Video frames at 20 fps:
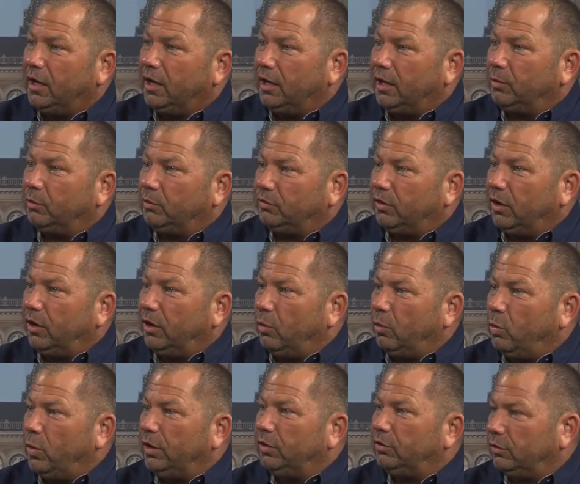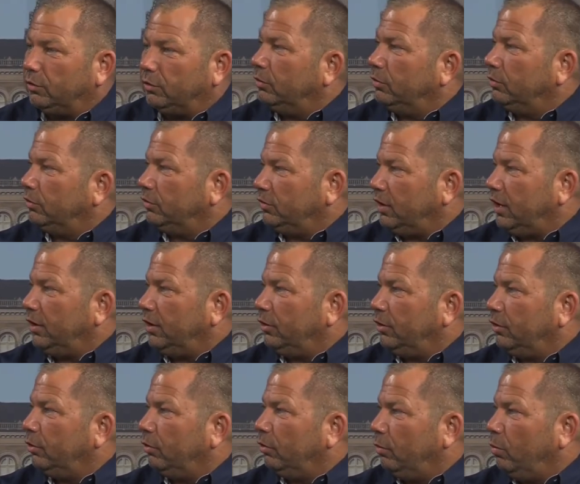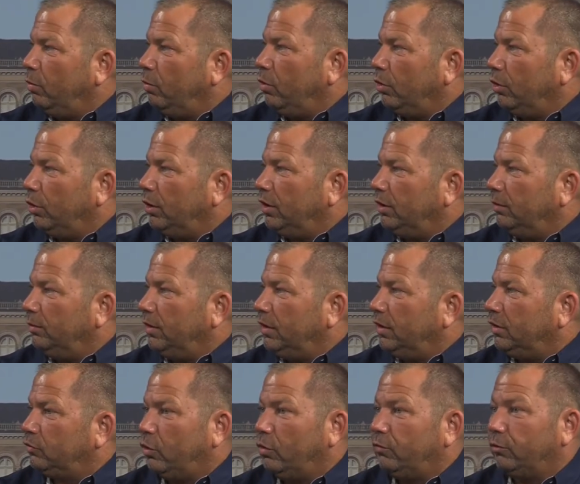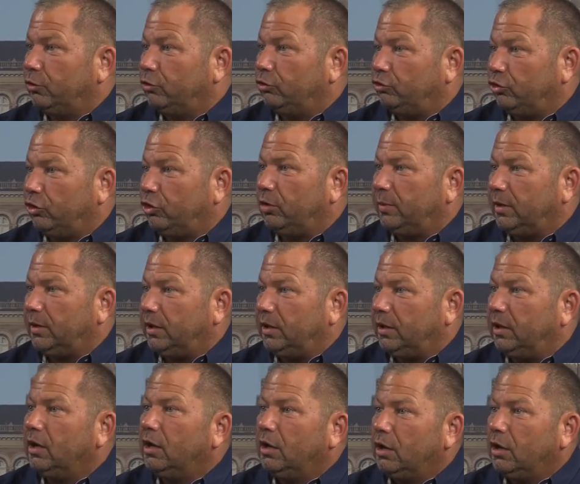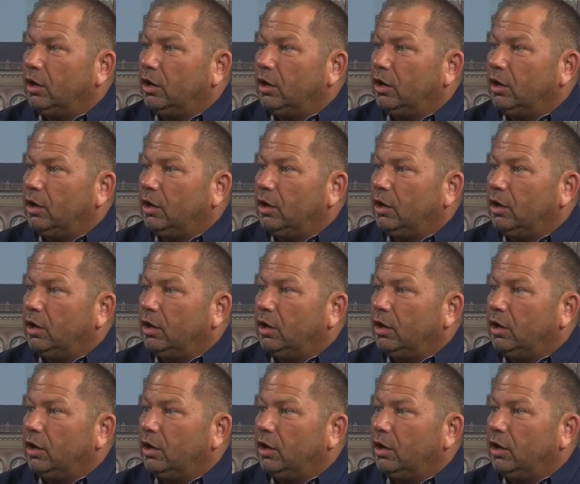And it was a winter tire warning, because over in Germany,